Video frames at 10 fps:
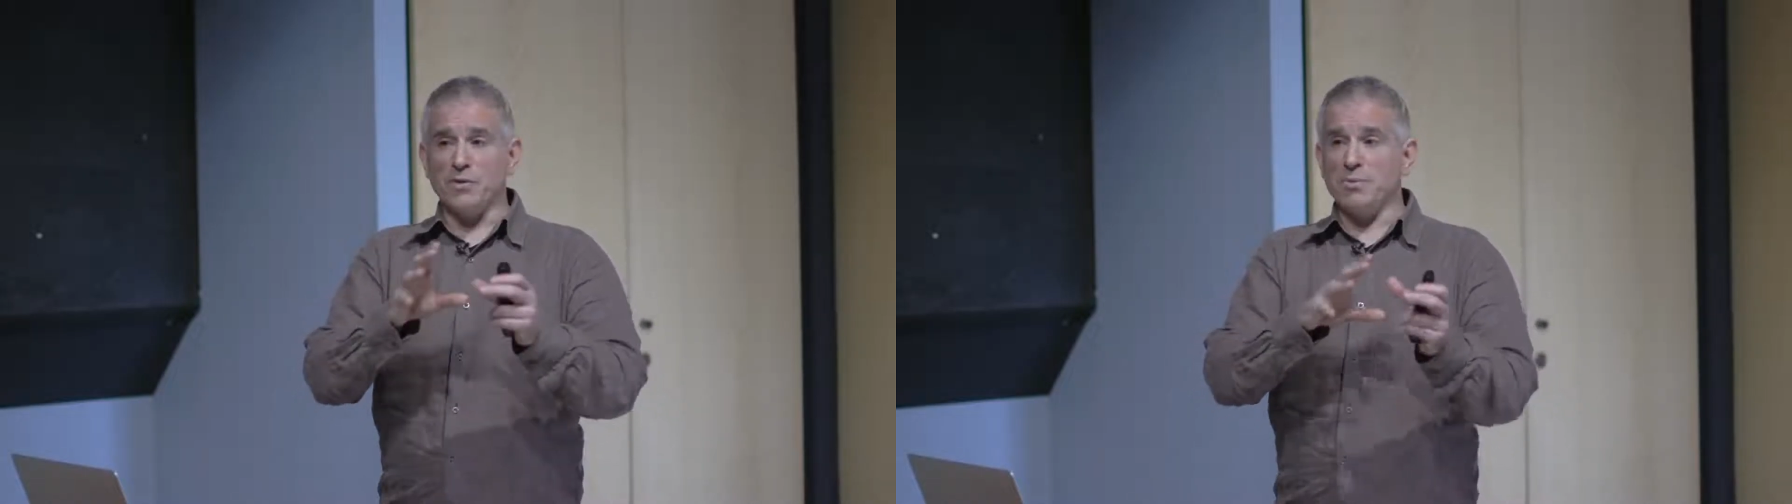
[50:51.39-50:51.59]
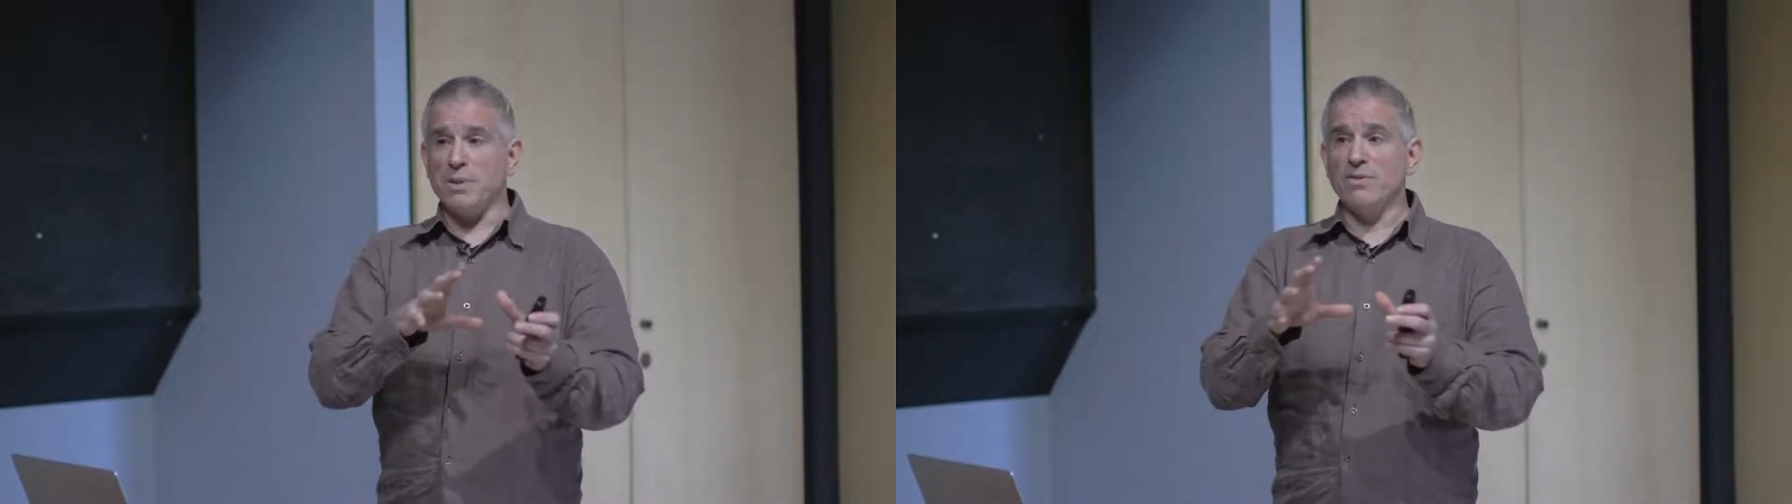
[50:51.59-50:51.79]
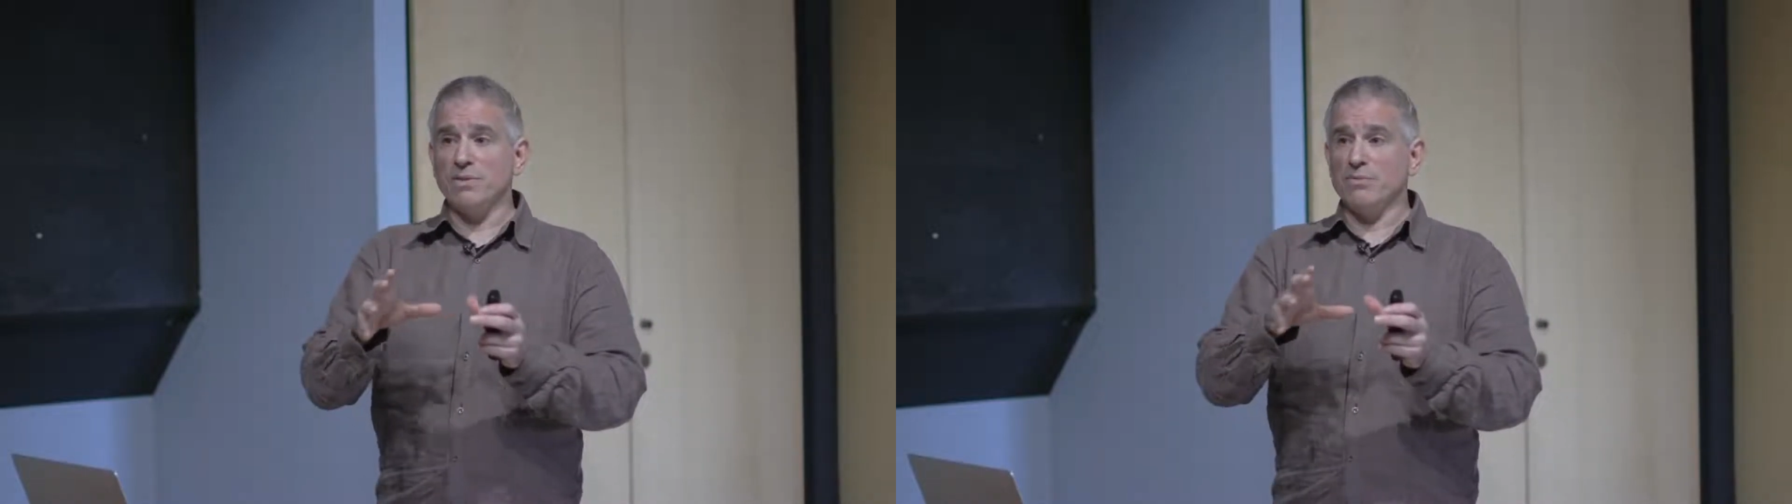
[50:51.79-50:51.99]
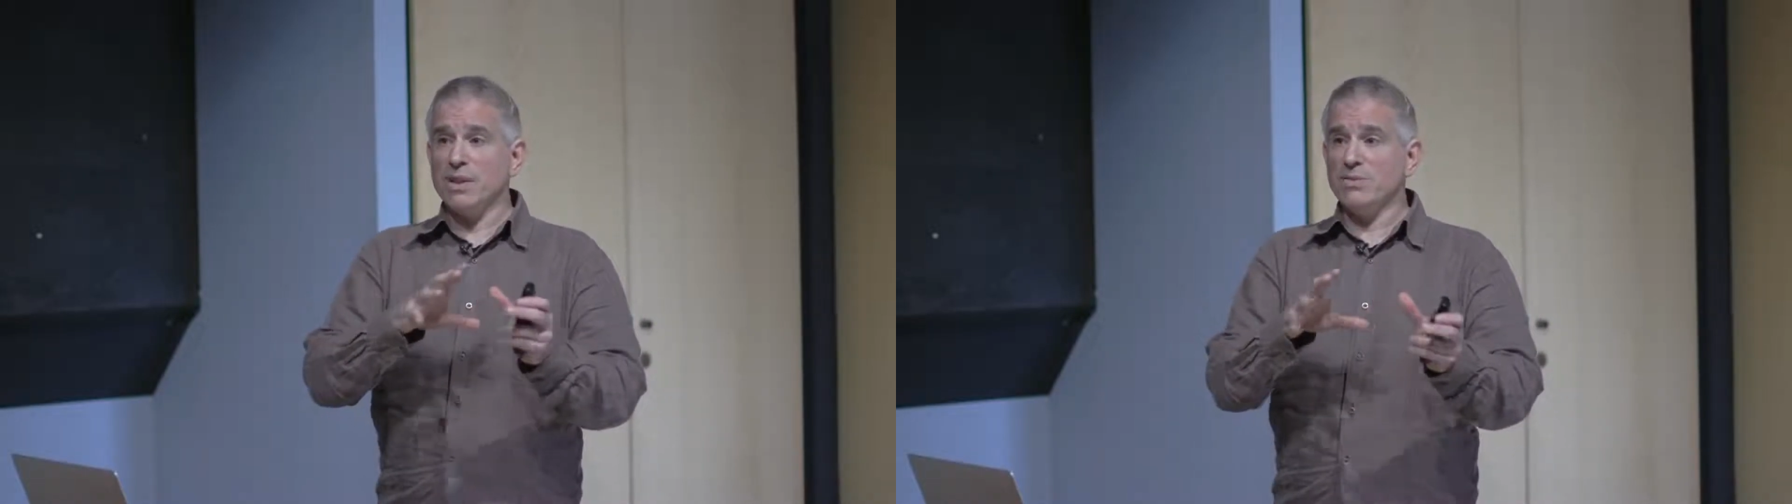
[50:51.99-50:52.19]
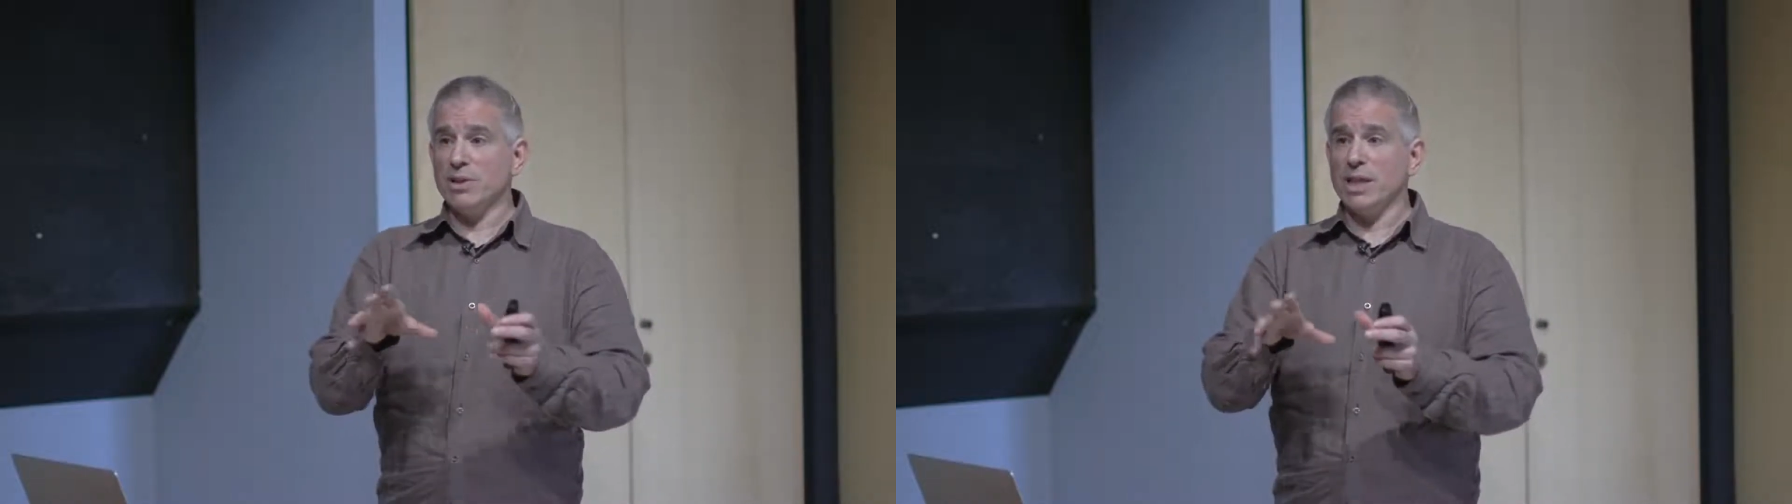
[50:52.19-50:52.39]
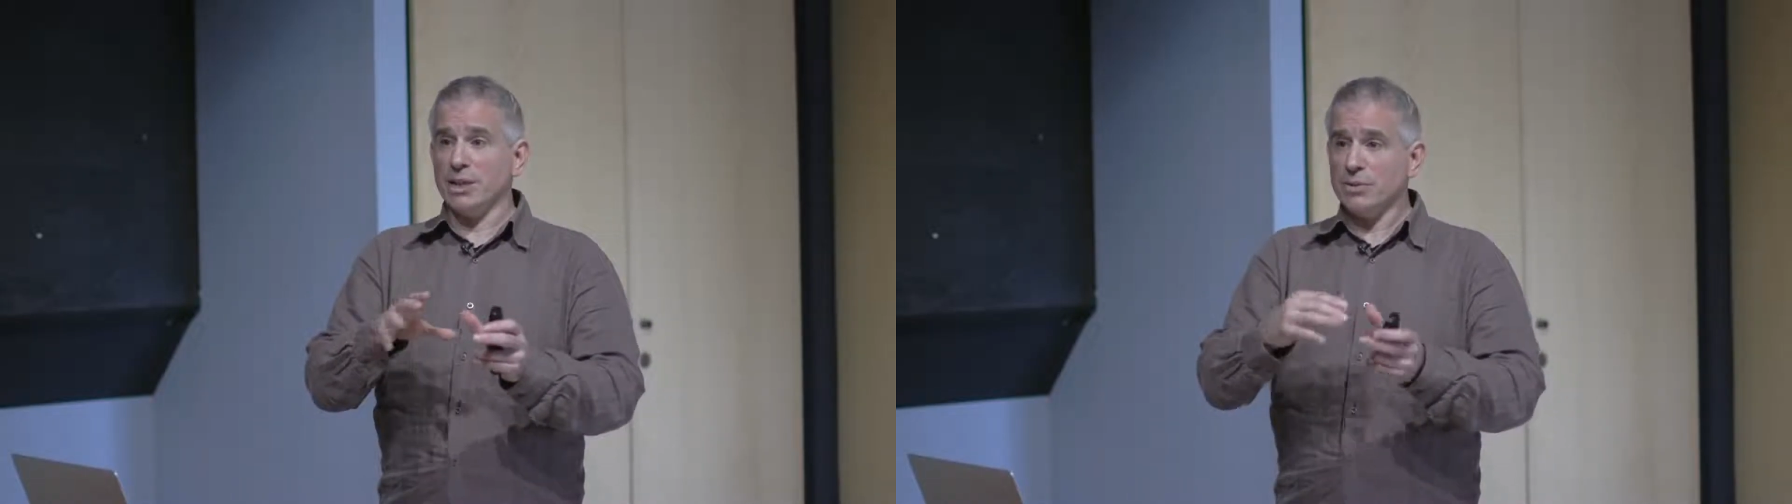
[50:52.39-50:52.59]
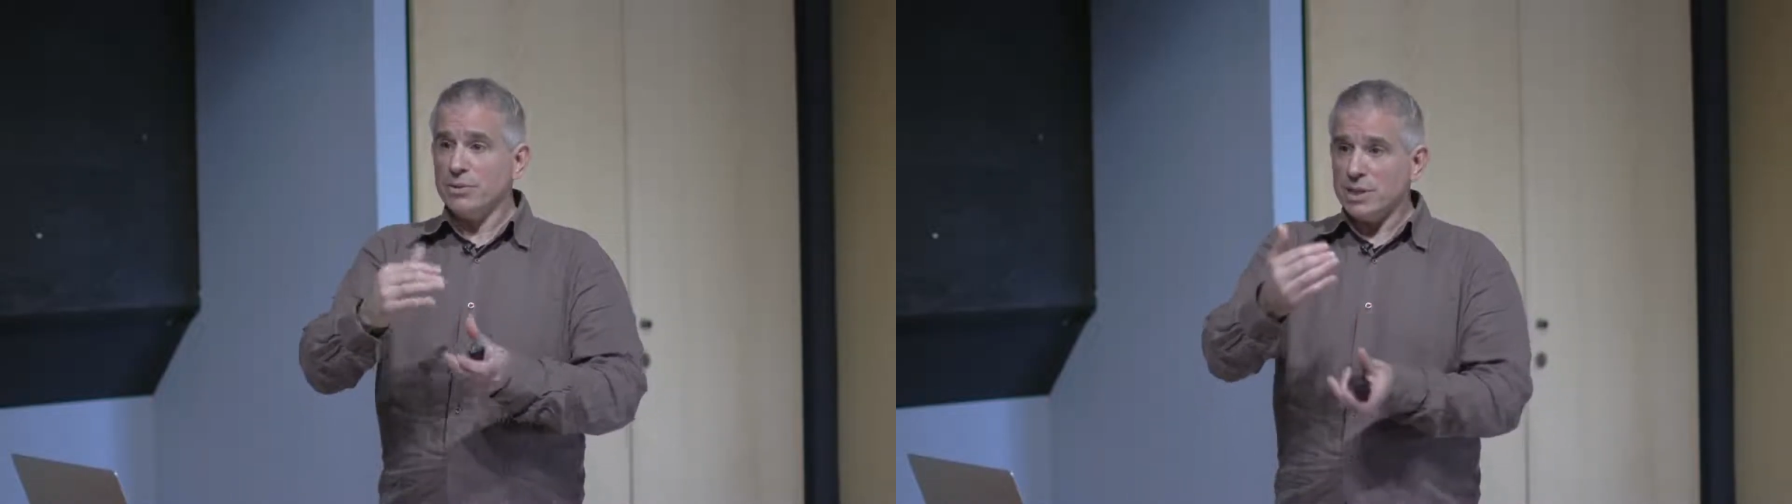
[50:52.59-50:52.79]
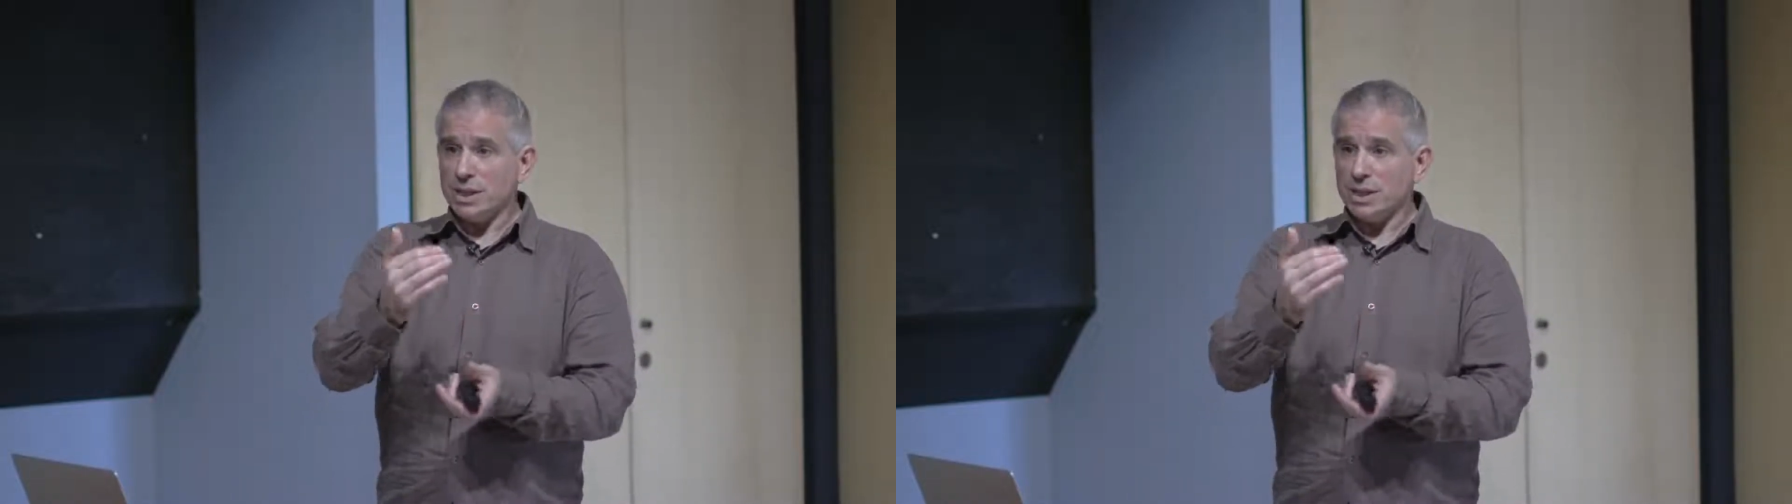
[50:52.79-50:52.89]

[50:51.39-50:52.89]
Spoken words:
of the big volcanoes